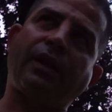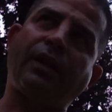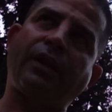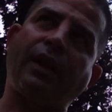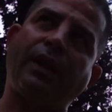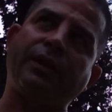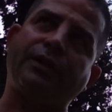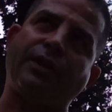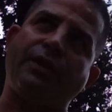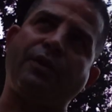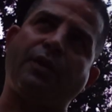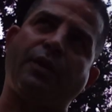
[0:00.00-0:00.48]

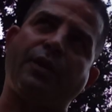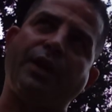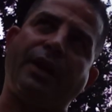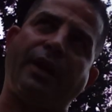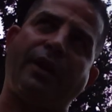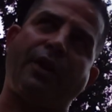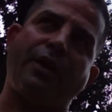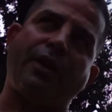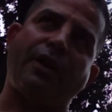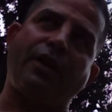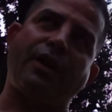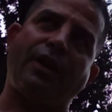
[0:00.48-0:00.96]
I said, you were
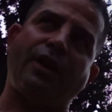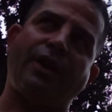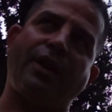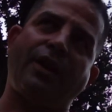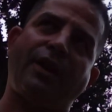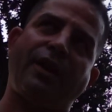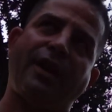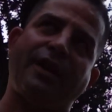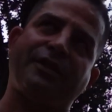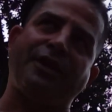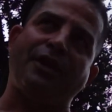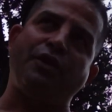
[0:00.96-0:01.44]
there.
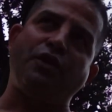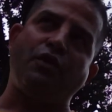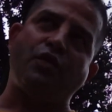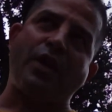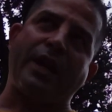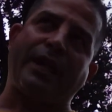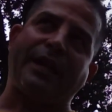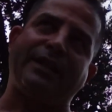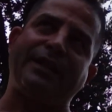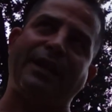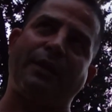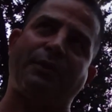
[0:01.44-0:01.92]
I said, you
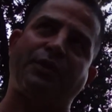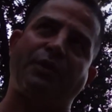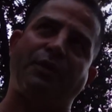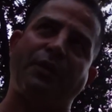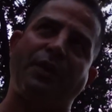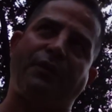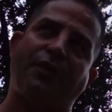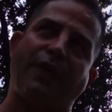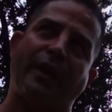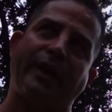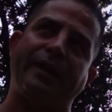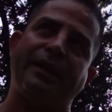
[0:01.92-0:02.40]
reckon that was a
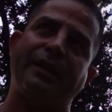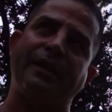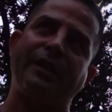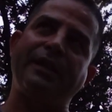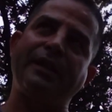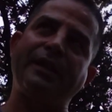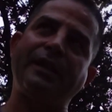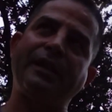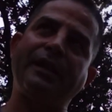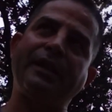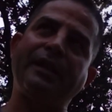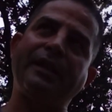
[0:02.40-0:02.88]
real fight?
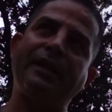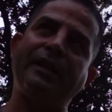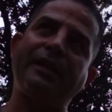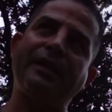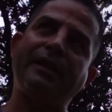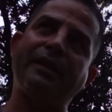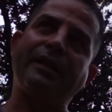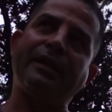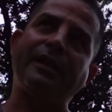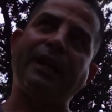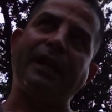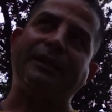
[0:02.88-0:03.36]

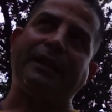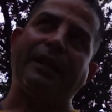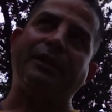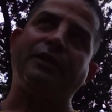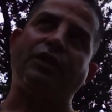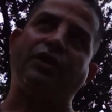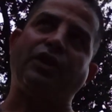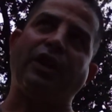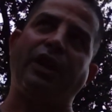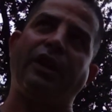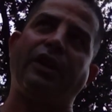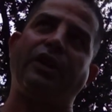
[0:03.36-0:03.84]
I said, are you
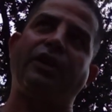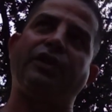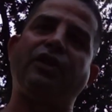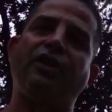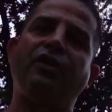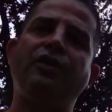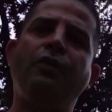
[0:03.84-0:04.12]
serious?